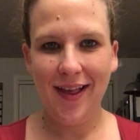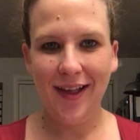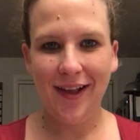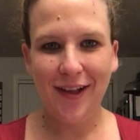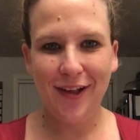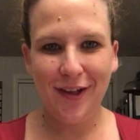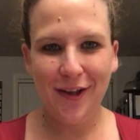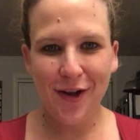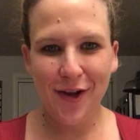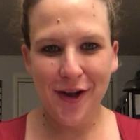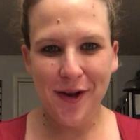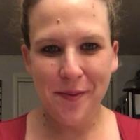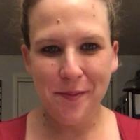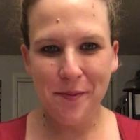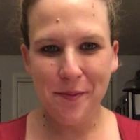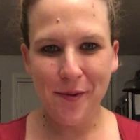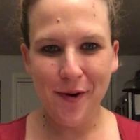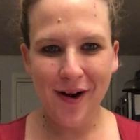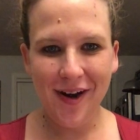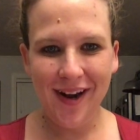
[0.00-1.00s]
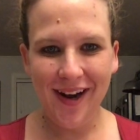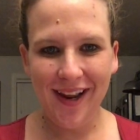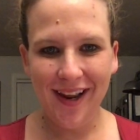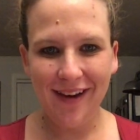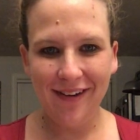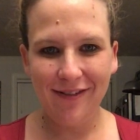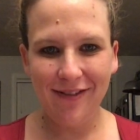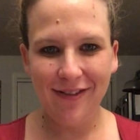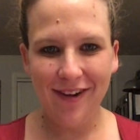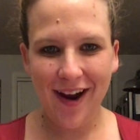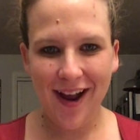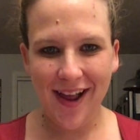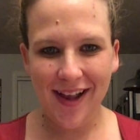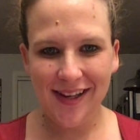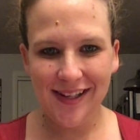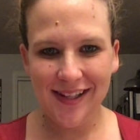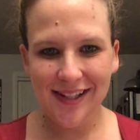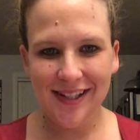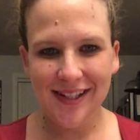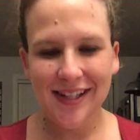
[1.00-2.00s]
Good morning,
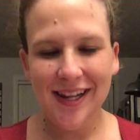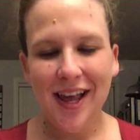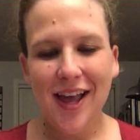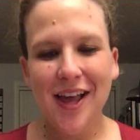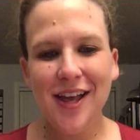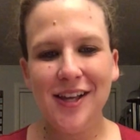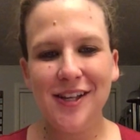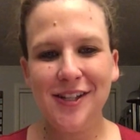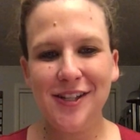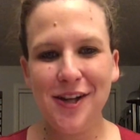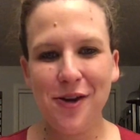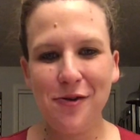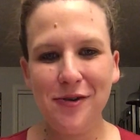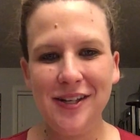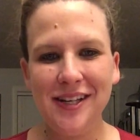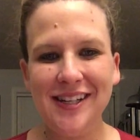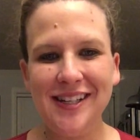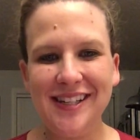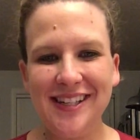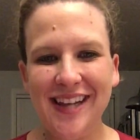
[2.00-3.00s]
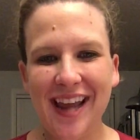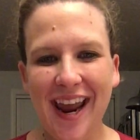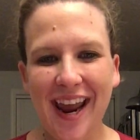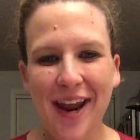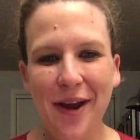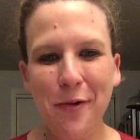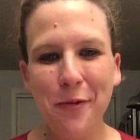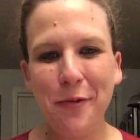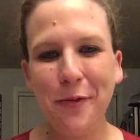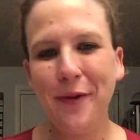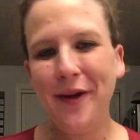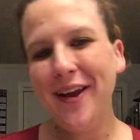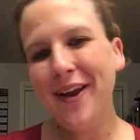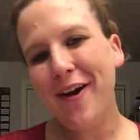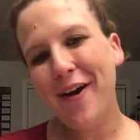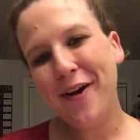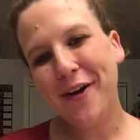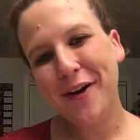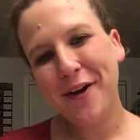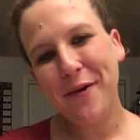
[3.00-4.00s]
friends. So, today we
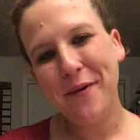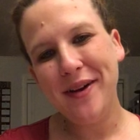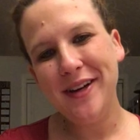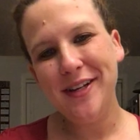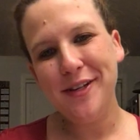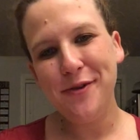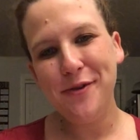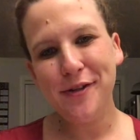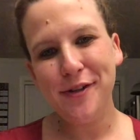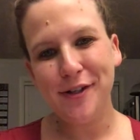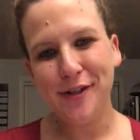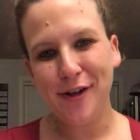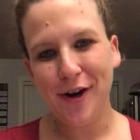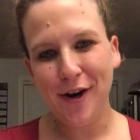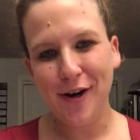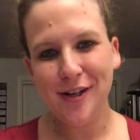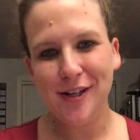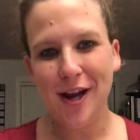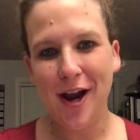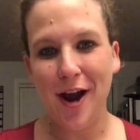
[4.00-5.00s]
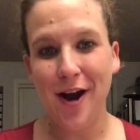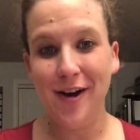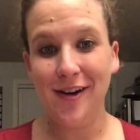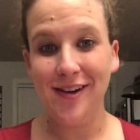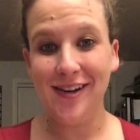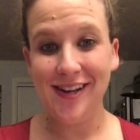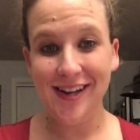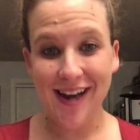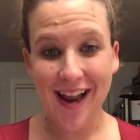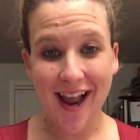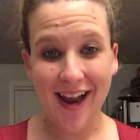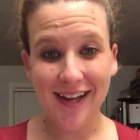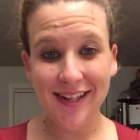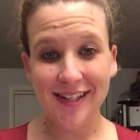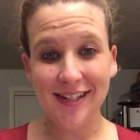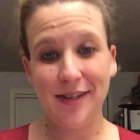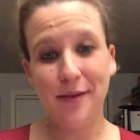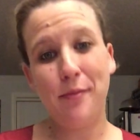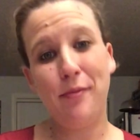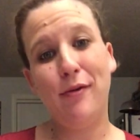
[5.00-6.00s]
are going to start our
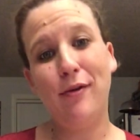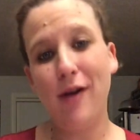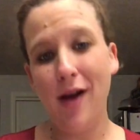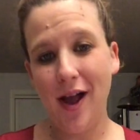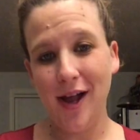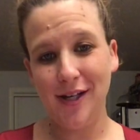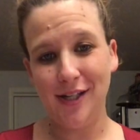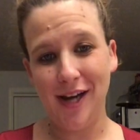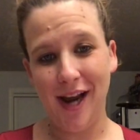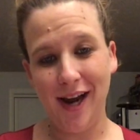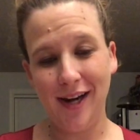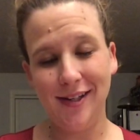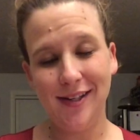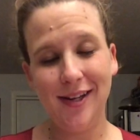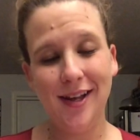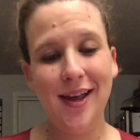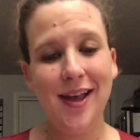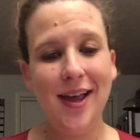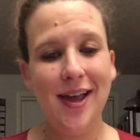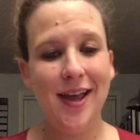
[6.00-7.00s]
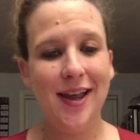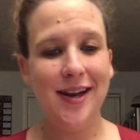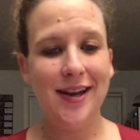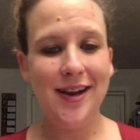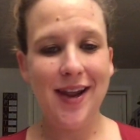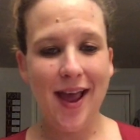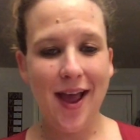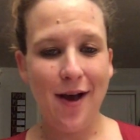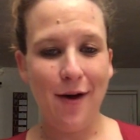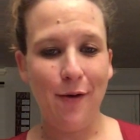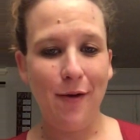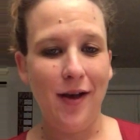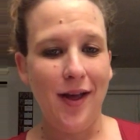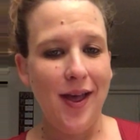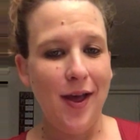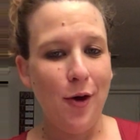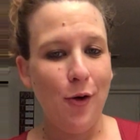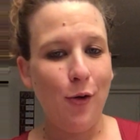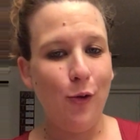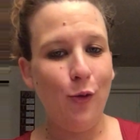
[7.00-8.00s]
next project. Now,
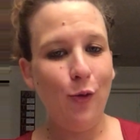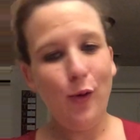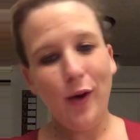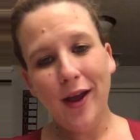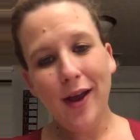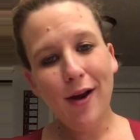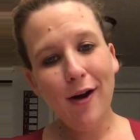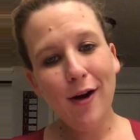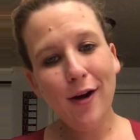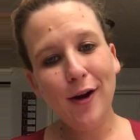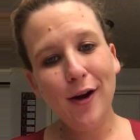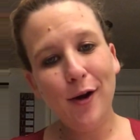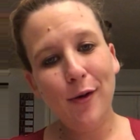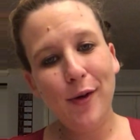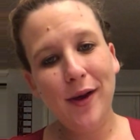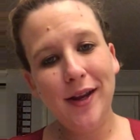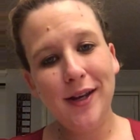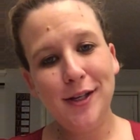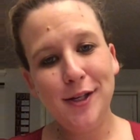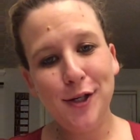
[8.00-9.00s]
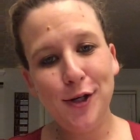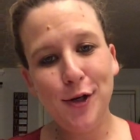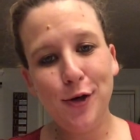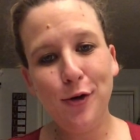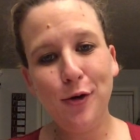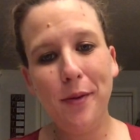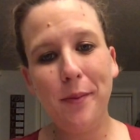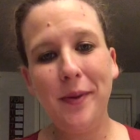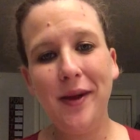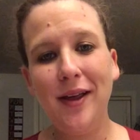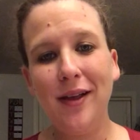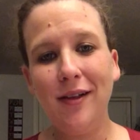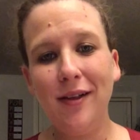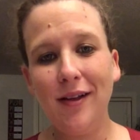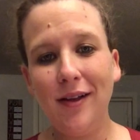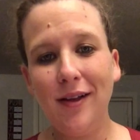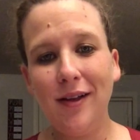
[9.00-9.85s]
we are going to be